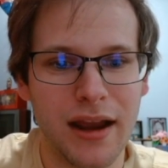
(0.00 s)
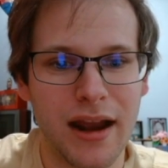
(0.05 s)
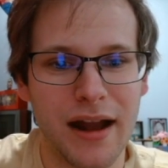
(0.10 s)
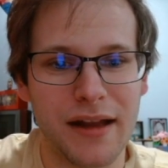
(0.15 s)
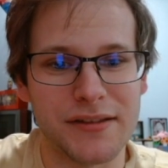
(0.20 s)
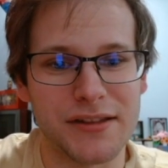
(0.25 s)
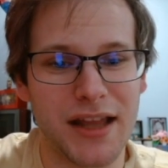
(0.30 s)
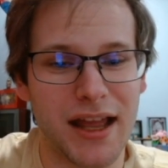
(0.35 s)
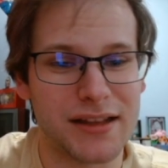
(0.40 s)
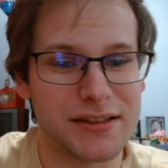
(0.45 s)

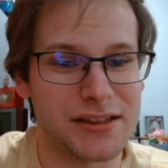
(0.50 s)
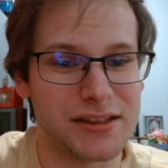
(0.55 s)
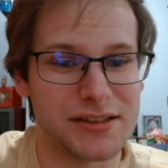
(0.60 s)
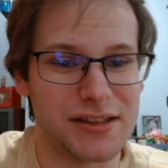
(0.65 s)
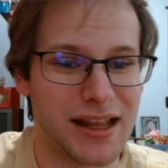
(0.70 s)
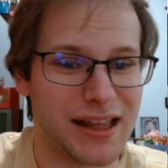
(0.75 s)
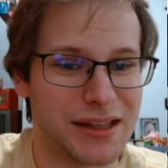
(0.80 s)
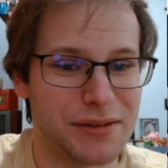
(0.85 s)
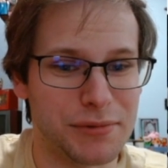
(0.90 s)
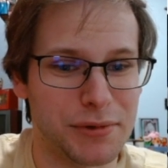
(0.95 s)
And that's
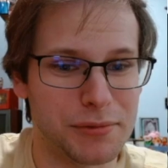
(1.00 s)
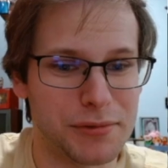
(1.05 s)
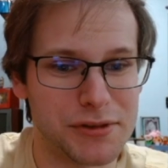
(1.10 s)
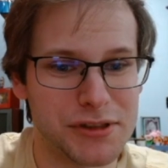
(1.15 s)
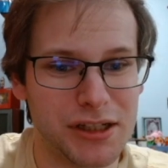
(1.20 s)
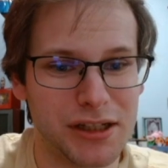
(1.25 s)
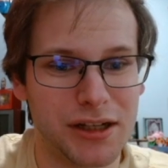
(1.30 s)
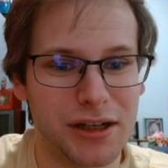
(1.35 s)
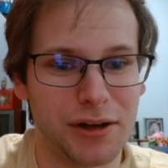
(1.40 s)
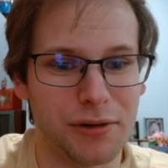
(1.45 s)
exactly what we'll
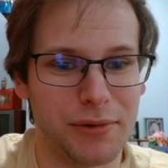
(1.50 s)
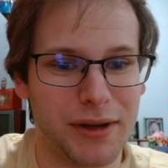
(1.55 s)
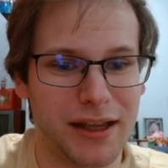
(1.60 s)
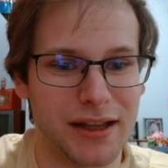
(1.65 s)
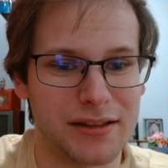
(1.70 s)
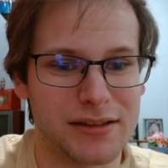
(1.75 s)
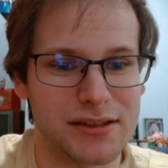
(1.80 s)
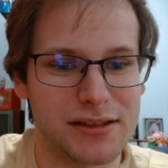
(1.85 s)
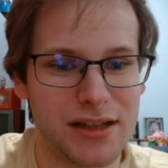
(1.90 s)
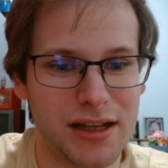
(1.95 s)
see here. We
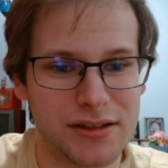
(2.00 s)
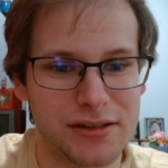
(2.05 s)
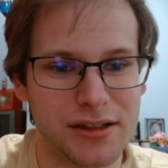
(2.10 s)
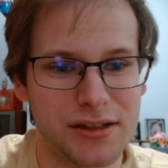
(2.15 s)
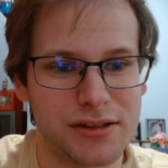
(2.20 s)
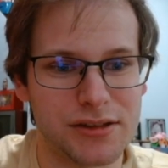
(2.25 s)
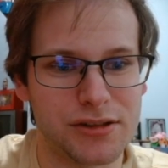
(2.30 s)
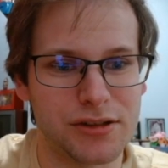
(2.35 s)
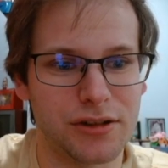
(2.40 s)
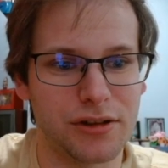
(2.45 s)
get set
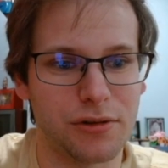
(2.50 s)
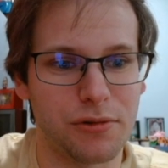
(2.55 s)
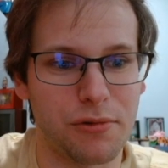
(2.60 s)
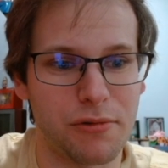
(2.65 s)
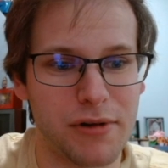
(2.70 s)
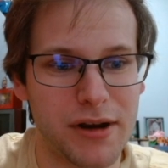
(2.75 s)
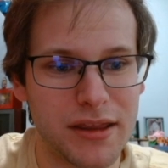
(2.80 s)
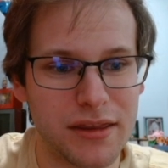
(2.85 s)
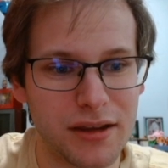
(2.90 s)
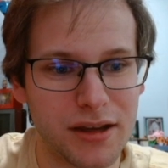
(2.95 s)
Sinister
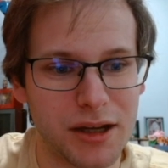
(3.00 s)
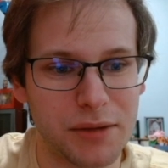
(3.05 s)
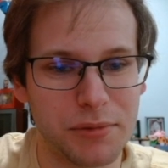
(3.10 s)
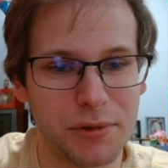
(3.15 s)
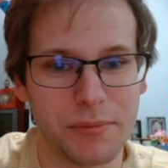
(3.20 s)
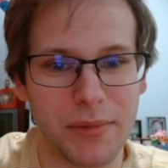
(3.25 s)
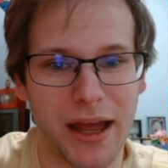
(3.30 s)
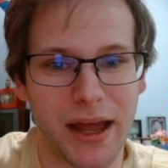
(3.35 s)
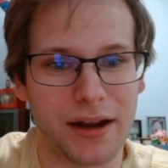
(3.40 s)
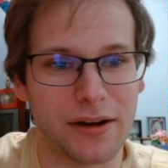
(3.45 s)
with a
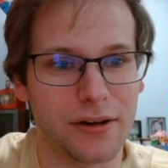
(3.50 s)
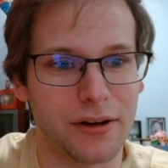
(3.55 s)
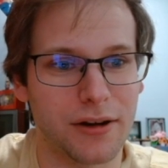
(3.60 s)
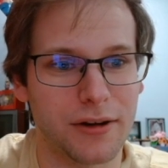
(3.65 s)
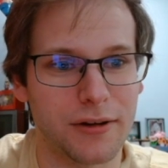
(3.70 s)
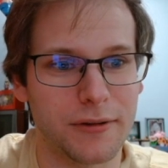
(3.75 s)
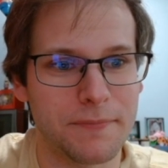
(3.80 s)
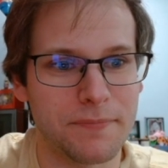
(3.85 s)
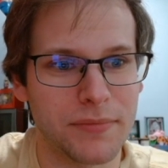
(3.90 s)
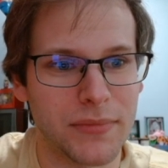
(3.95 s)
couple back
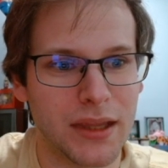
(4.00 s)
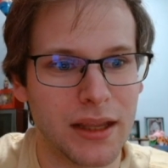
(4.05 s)
row,